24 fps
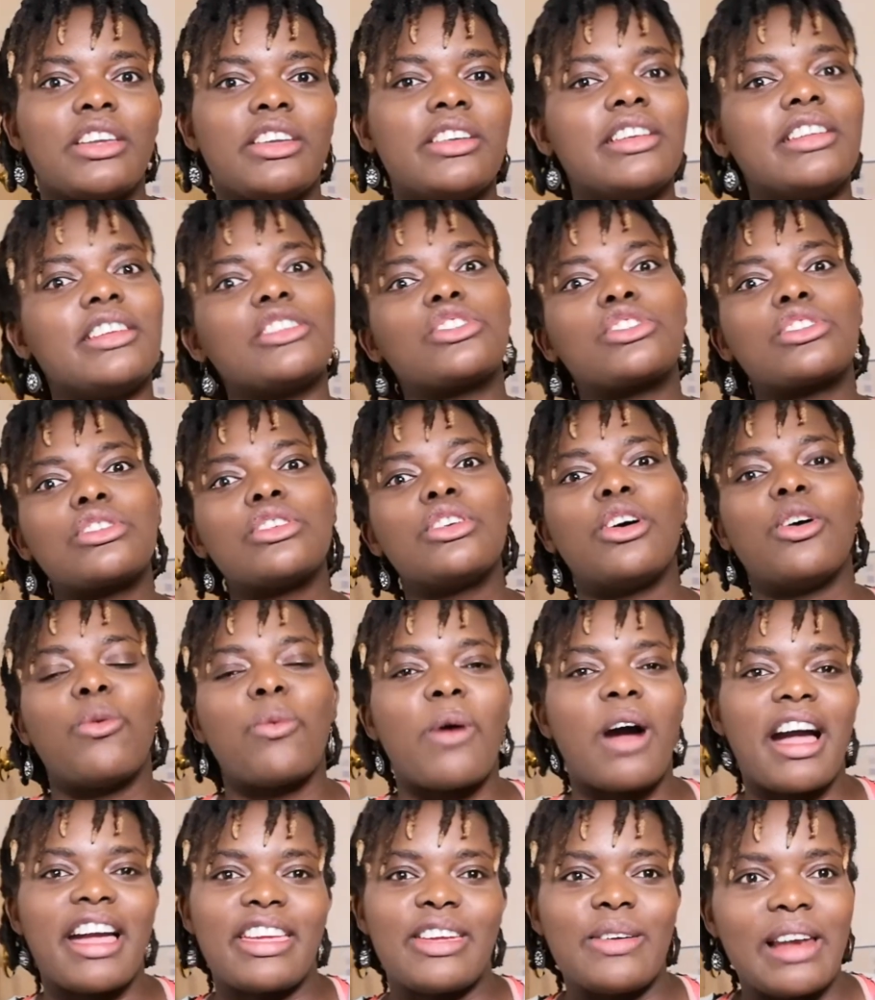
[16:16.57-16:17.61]
You need to know
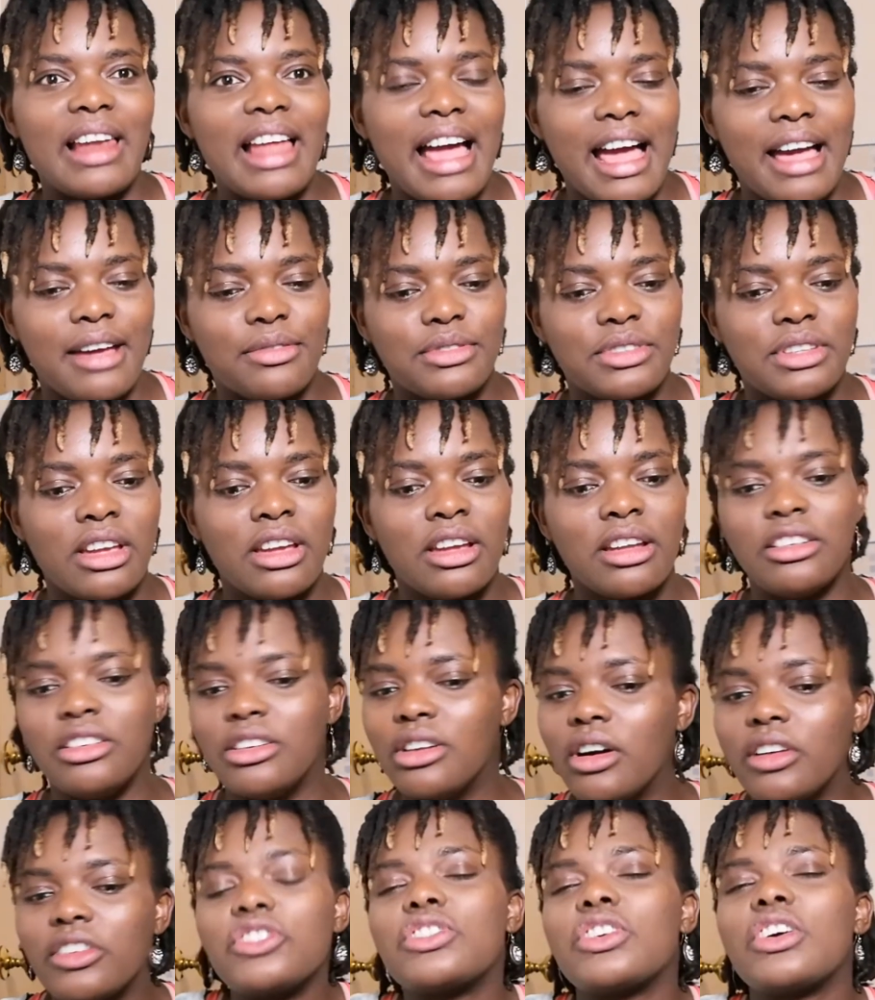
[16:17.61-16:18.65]
why you left,
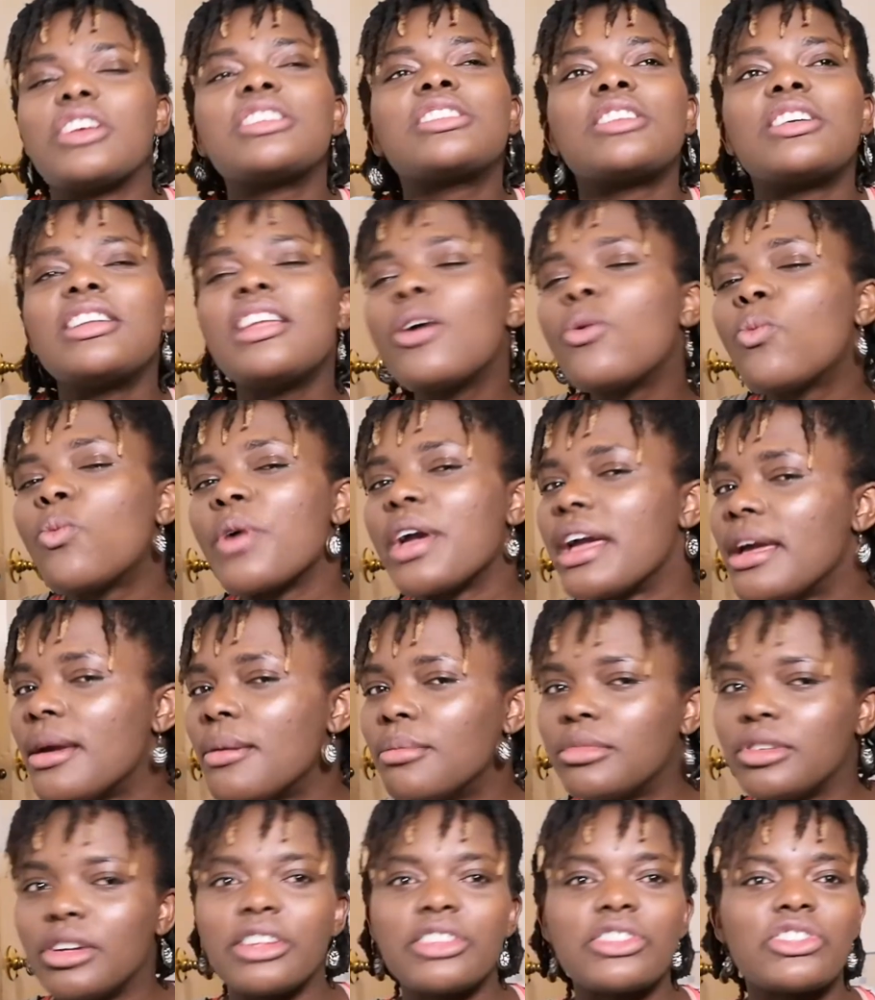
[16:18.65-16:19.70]
not just on a
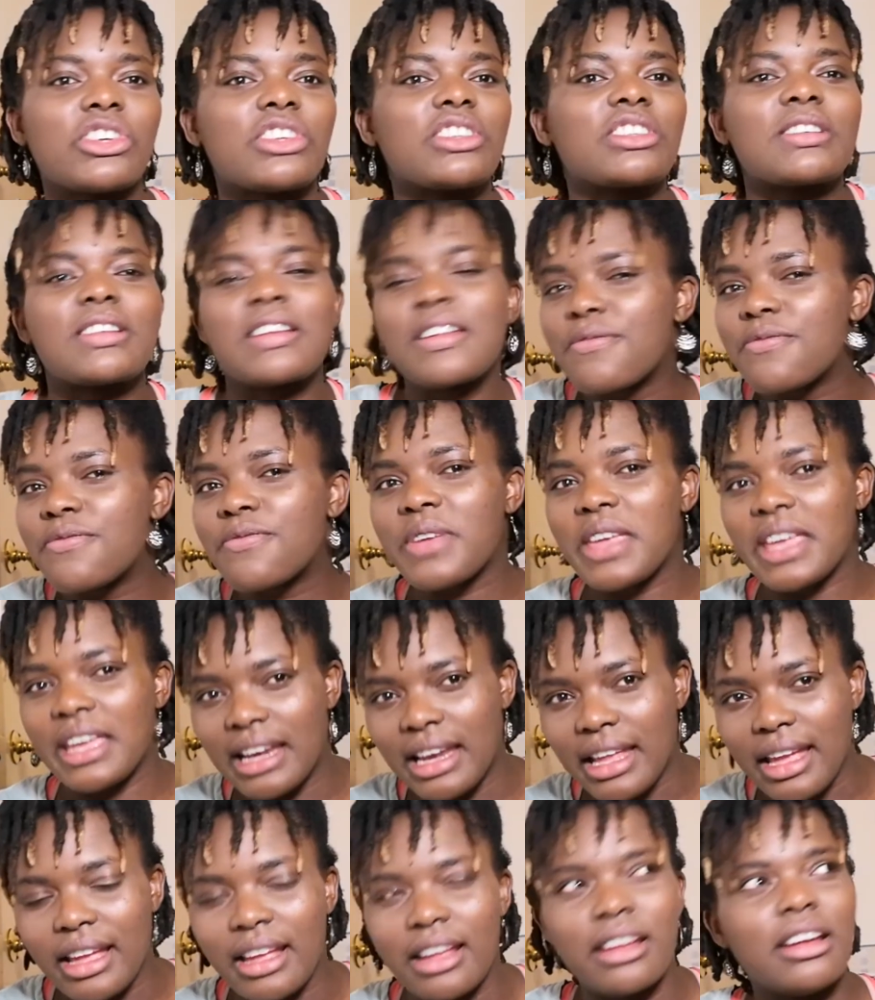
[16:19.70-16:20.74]
whim, not just on a
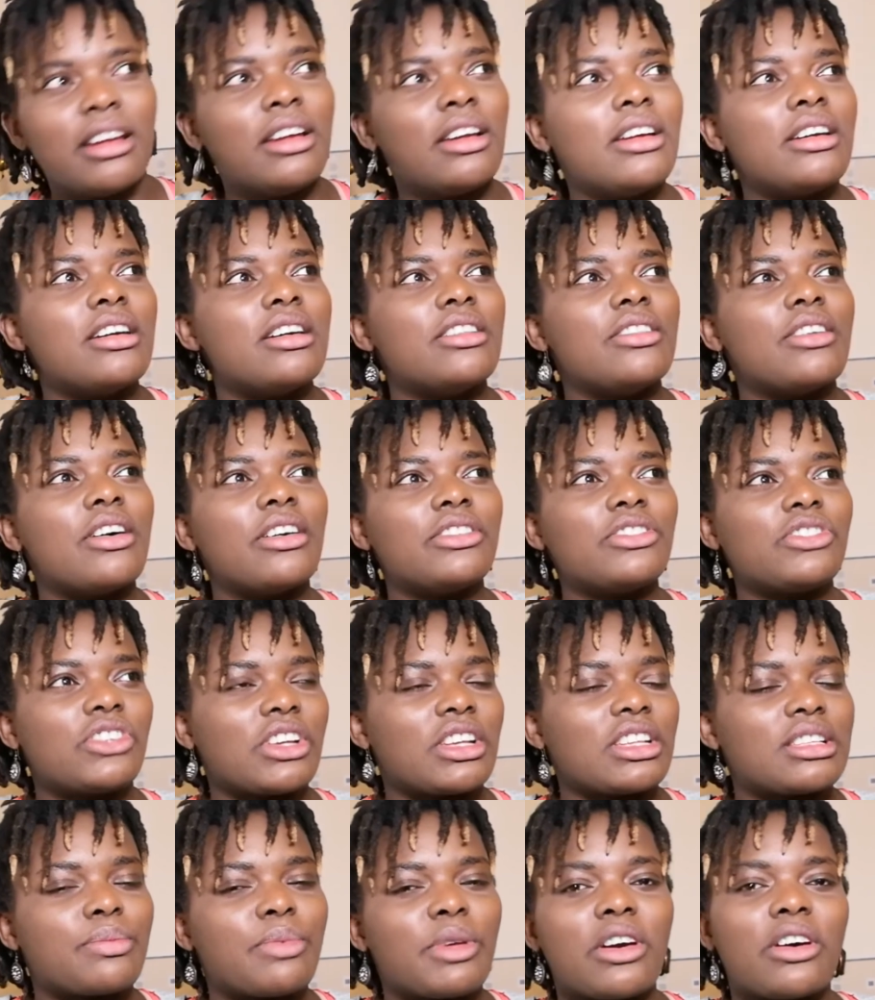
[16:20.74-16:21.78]
feeling, not
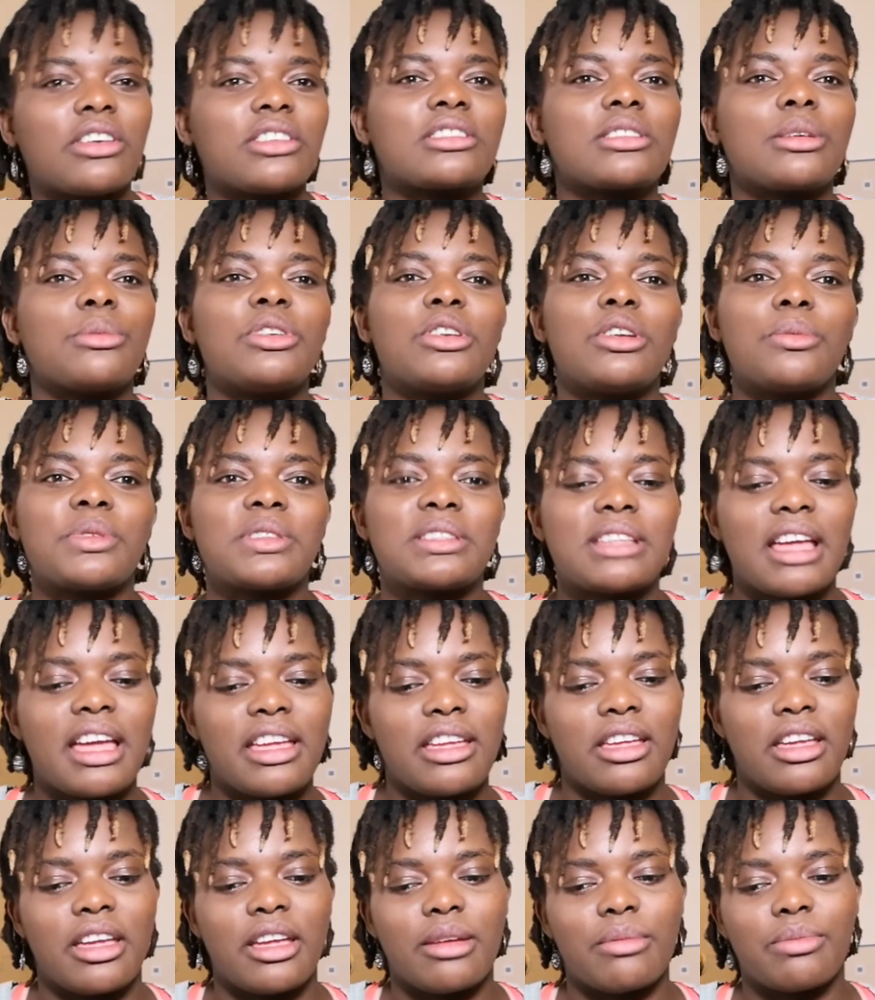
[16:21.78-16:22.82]
just because someone
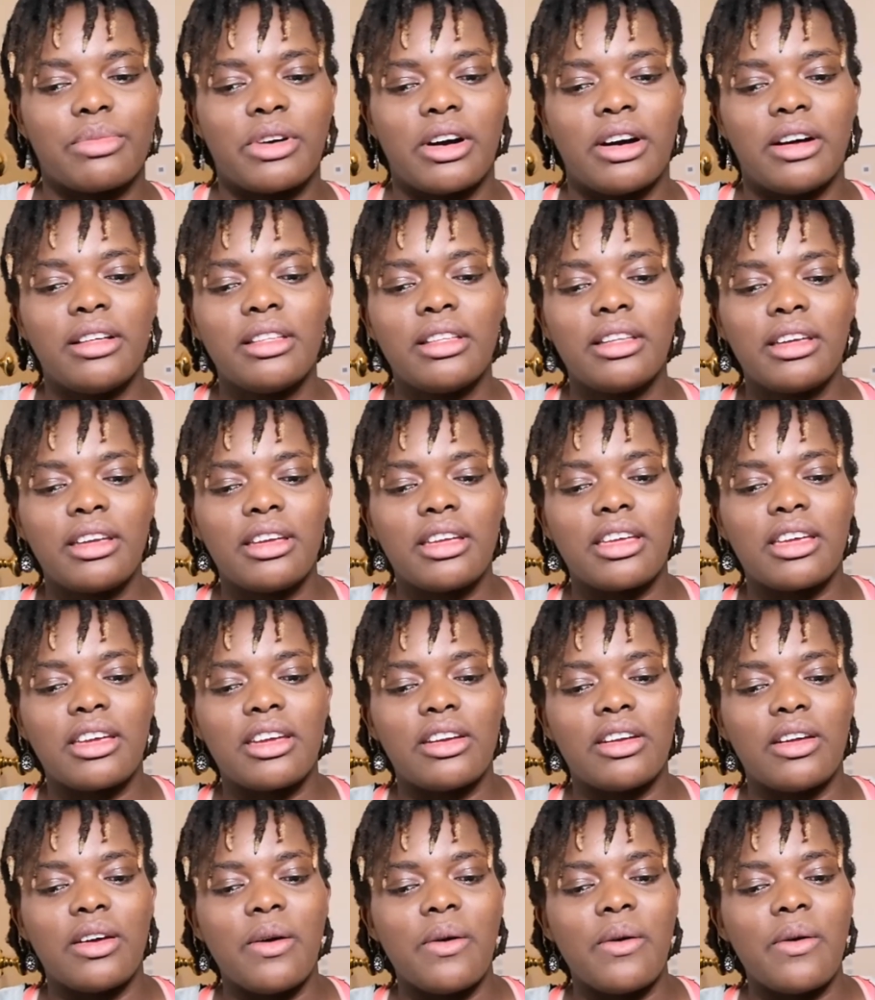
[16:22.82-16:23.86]
upset you, but
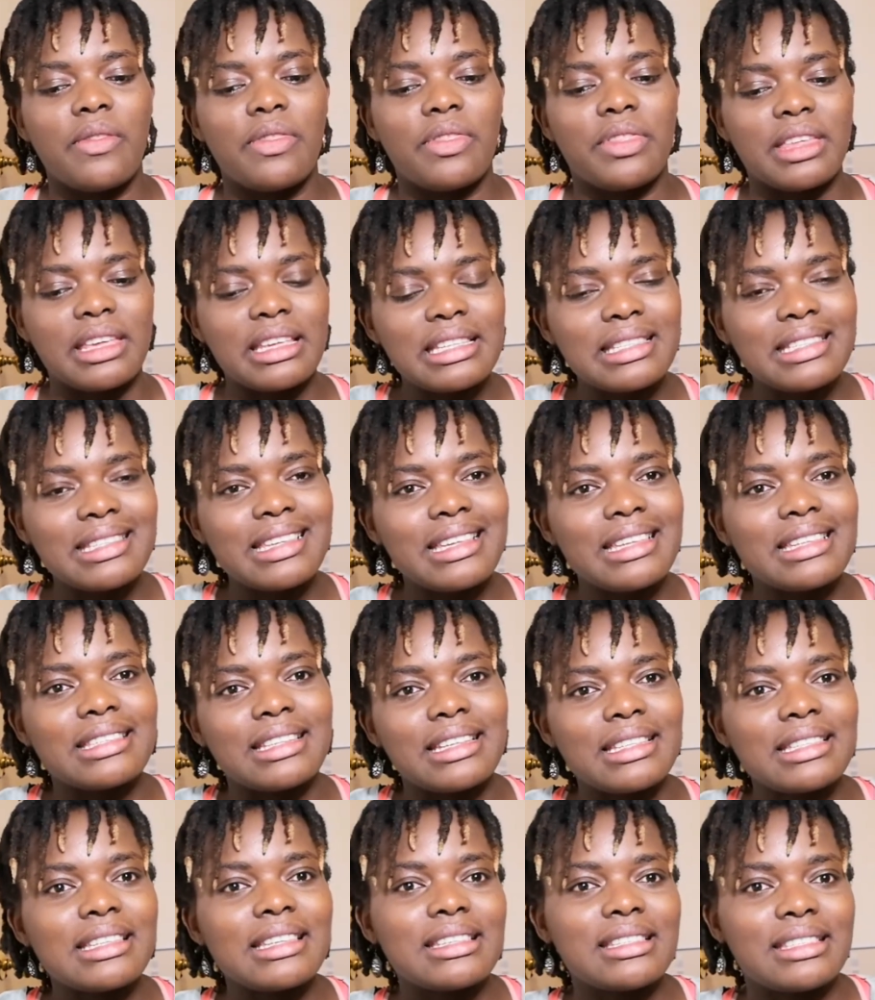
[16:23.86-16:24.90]
this
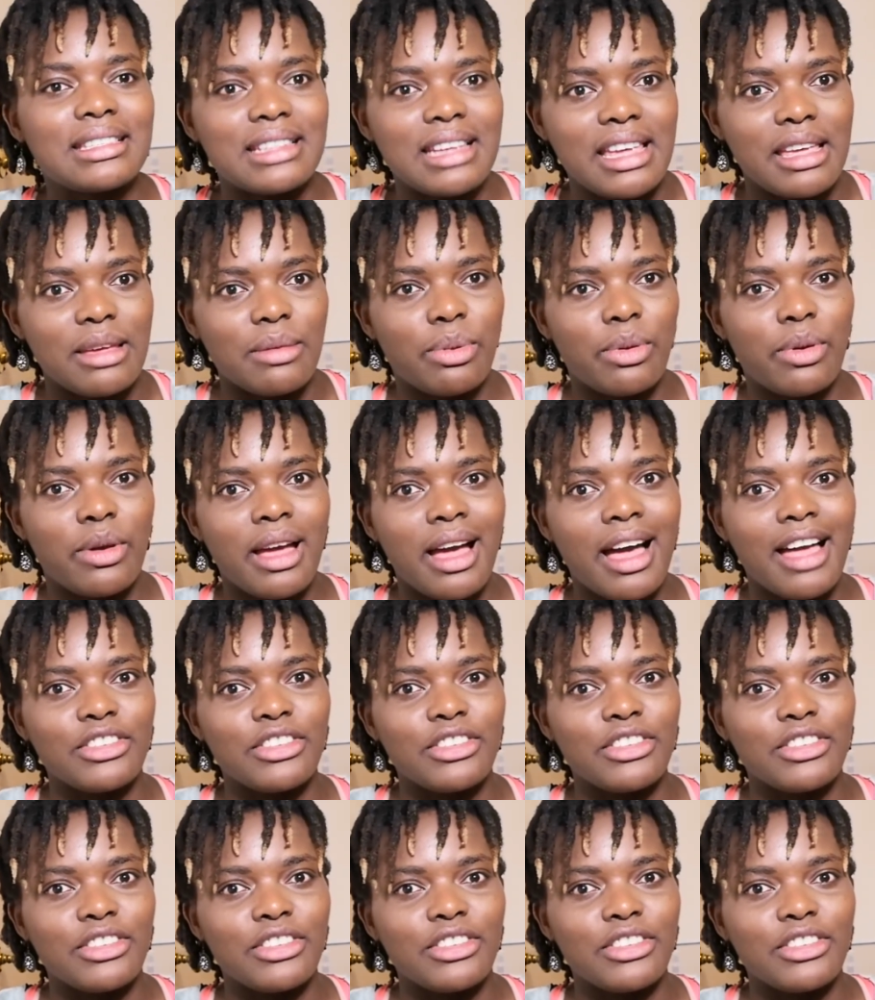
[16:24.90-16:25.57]
is deep.